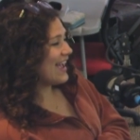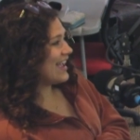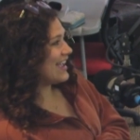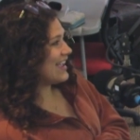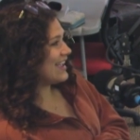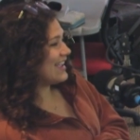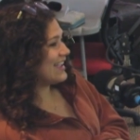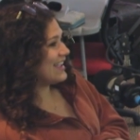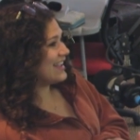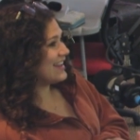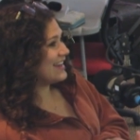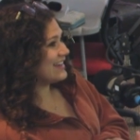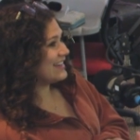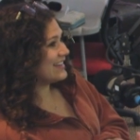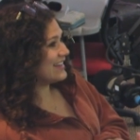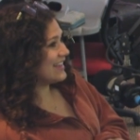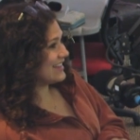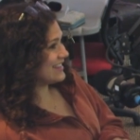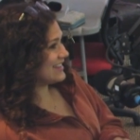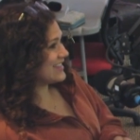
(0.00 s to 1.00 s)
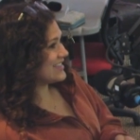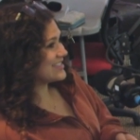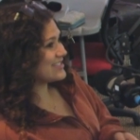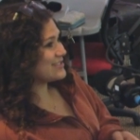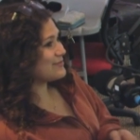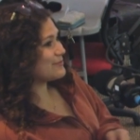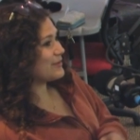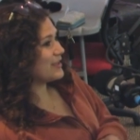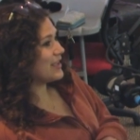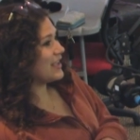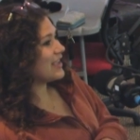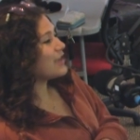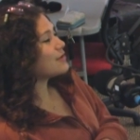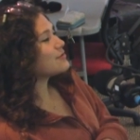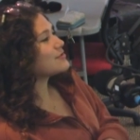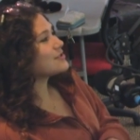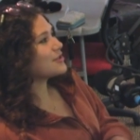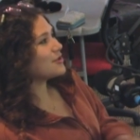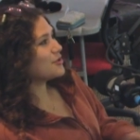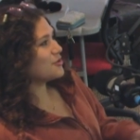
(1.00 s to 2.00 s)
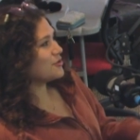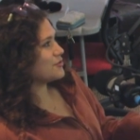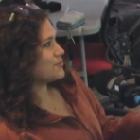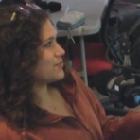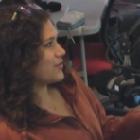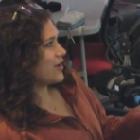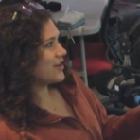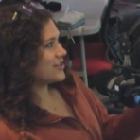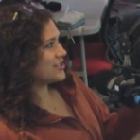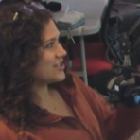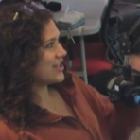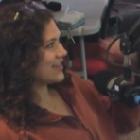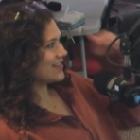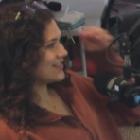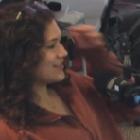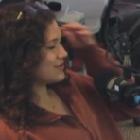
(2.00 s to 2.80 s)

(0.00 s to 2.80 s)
And like this, it was a huge project.